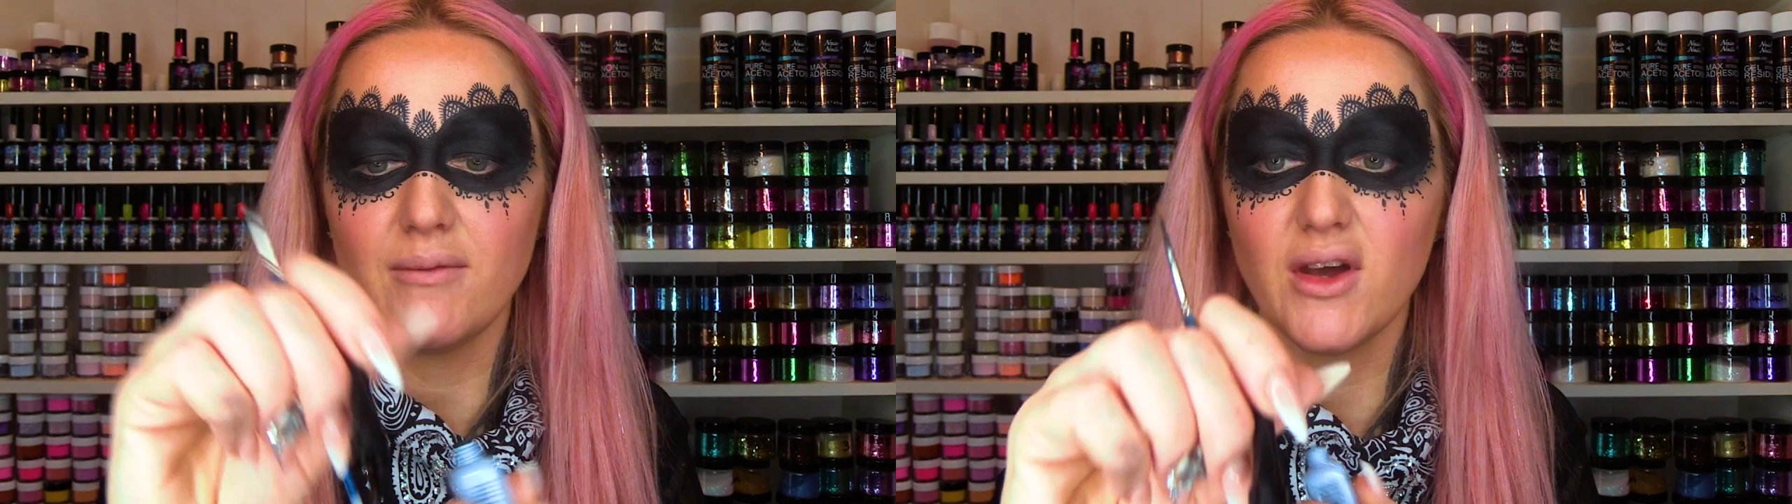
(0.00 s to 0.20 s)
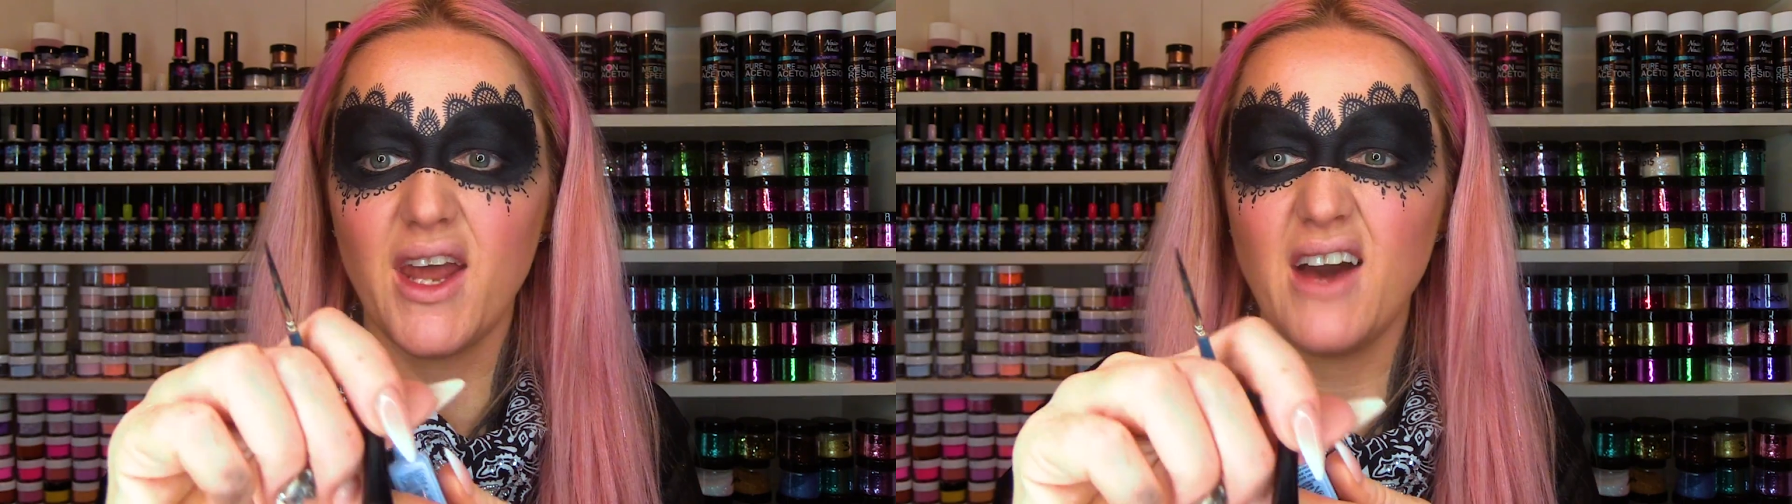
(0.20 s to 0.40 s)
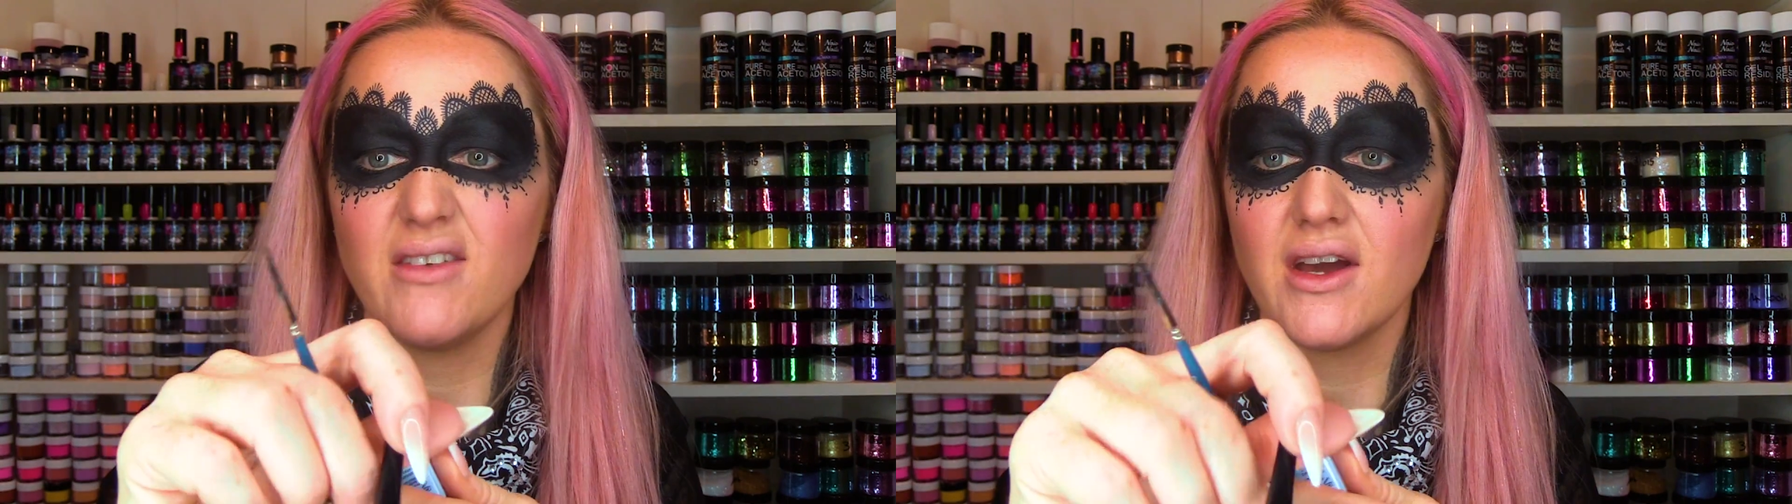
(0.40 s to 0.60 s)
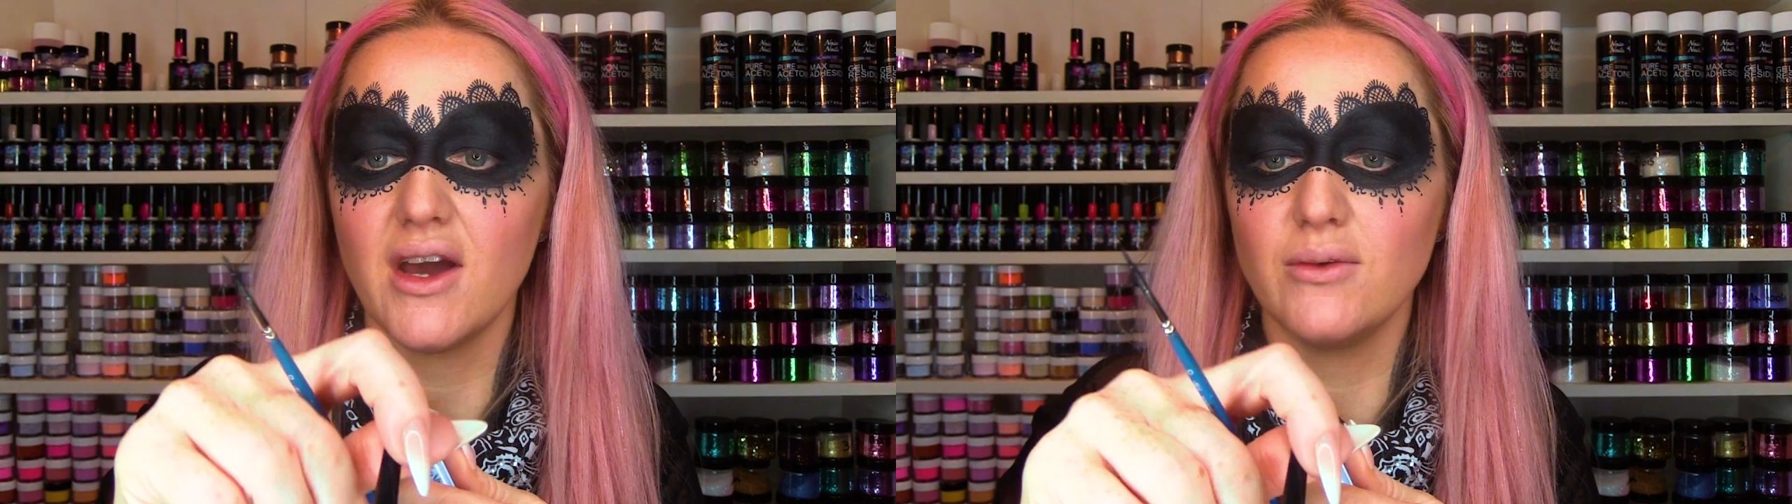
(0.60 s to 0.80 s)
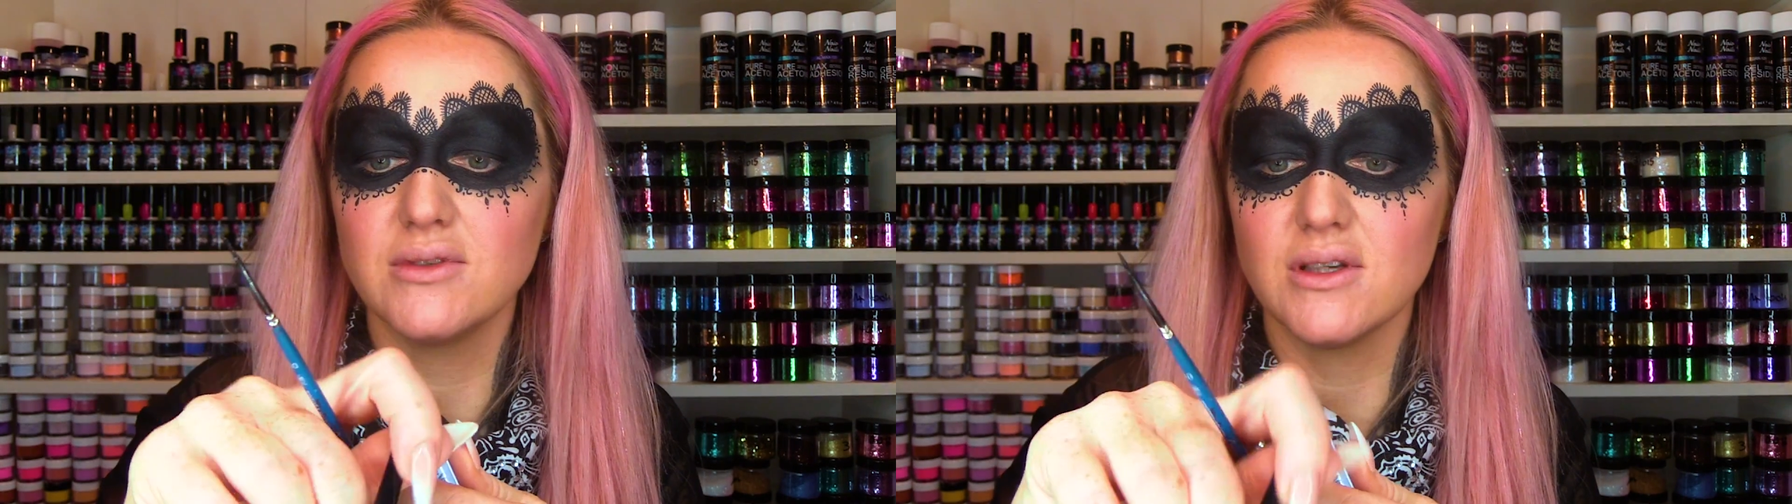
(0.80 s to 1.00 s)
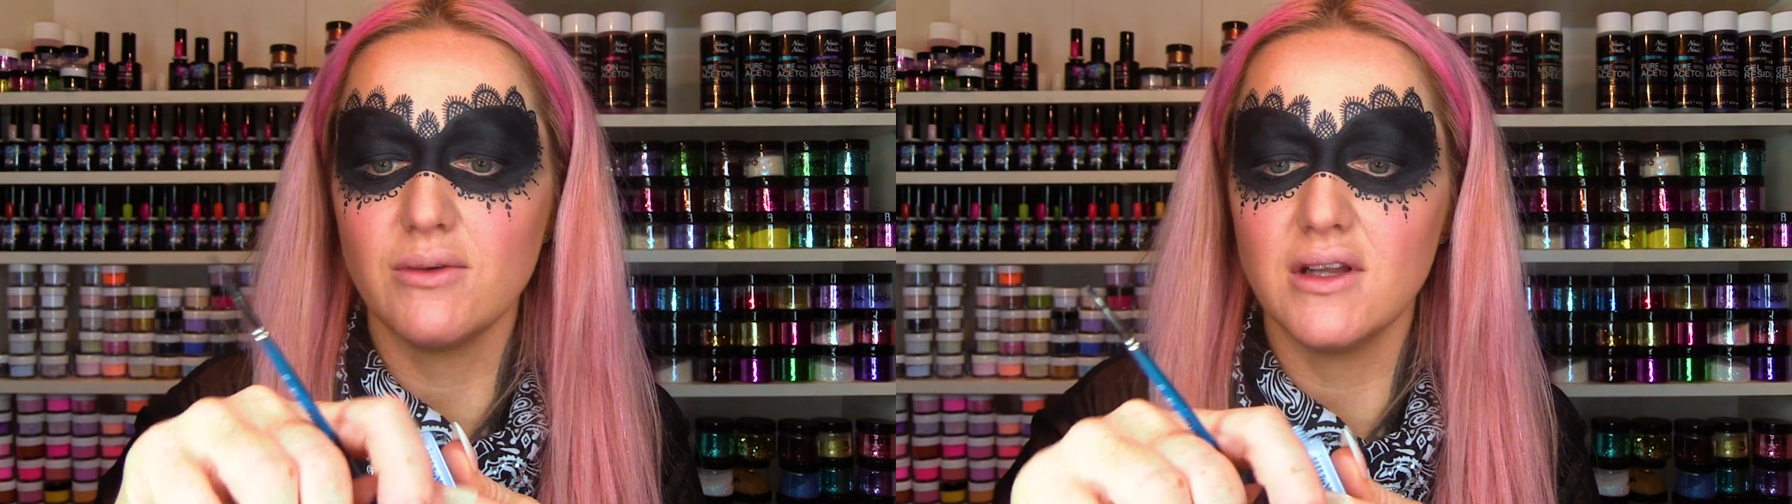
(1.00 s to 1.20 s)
I'm going to have a go, so